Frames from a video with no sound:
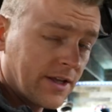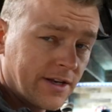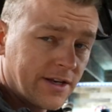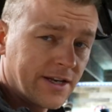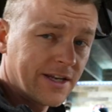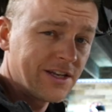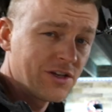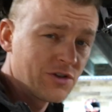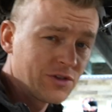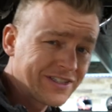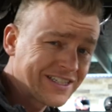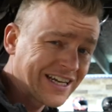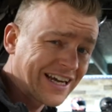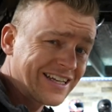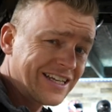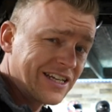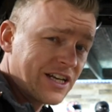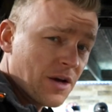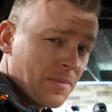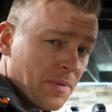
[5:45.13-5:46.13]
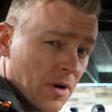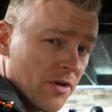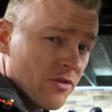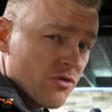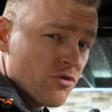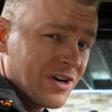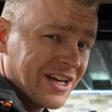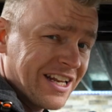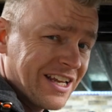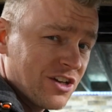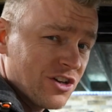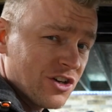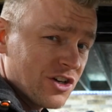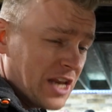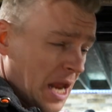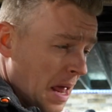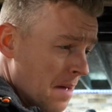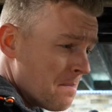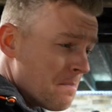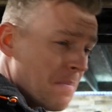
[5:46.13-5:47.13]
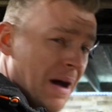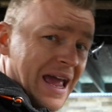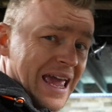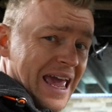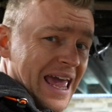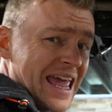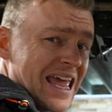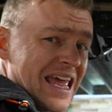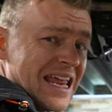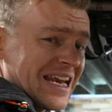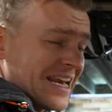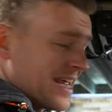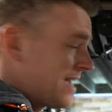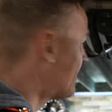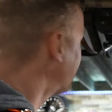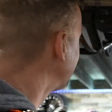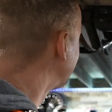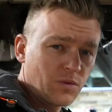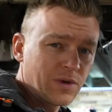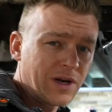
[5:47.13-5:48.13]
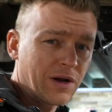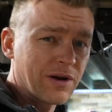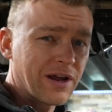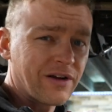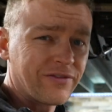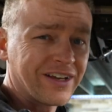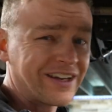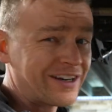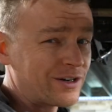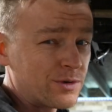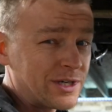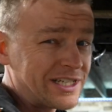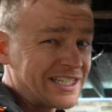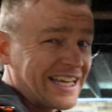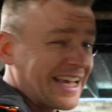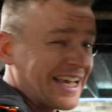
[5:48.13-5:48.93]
And then you tighten it up really good by hand. Without having a greasy